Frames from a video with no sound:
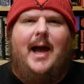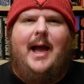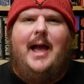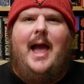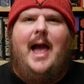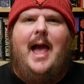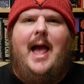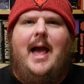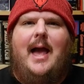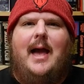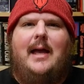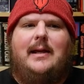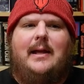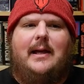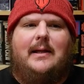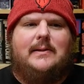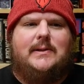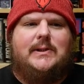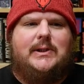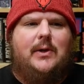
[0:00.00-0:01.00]
I had
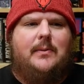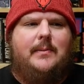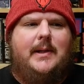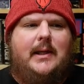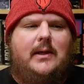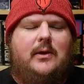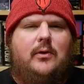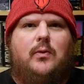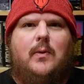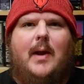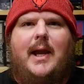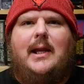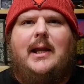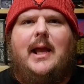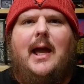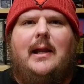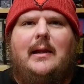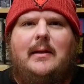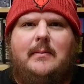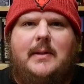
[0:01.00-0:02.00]
and so many great
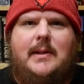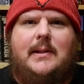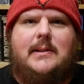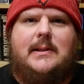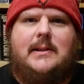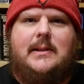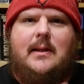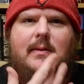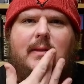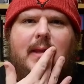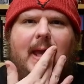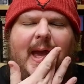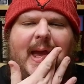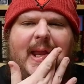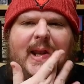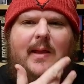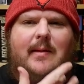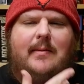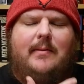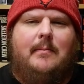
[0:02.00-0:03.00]
elements
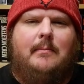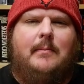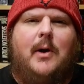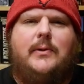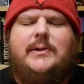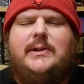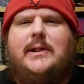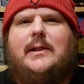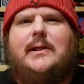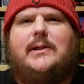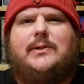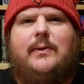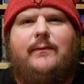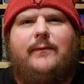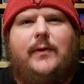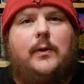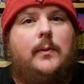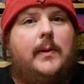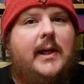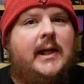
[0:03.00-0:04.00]
that most of this
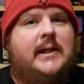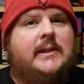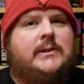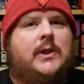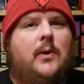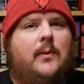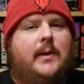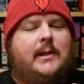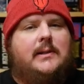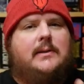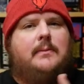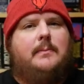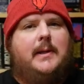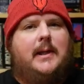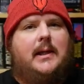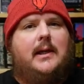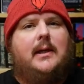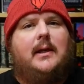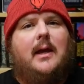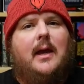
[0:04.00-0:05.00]
review is going to
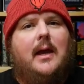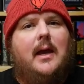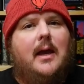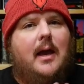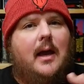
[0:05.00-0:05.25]
be